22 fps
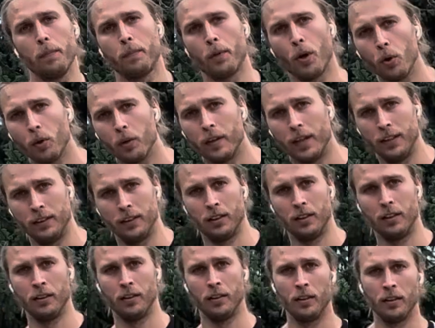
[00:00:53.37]
the
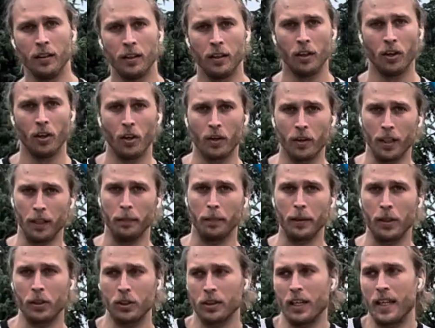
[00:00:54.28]
progress on it,
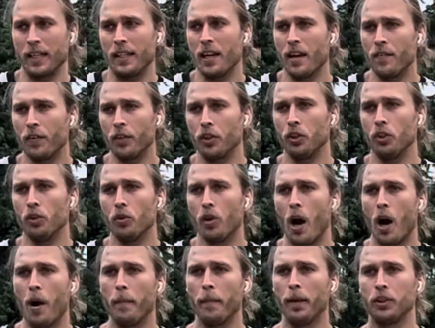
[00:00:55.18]
because I never
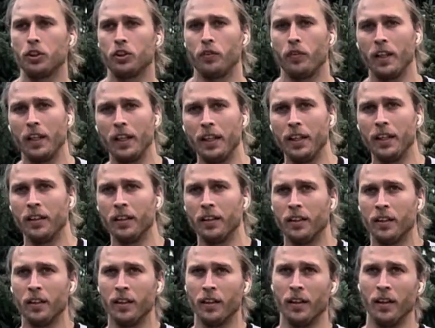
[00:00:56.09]
knew how much really,
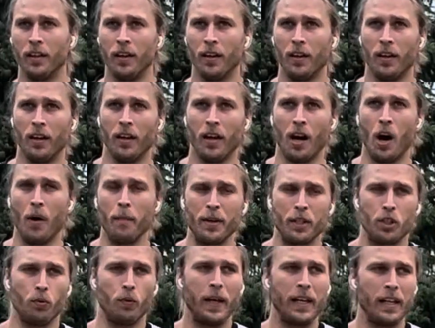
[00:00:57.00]
how
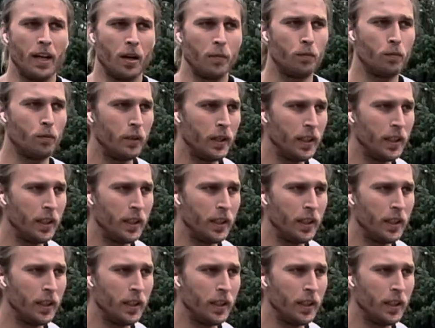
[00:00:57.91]
much weight I'm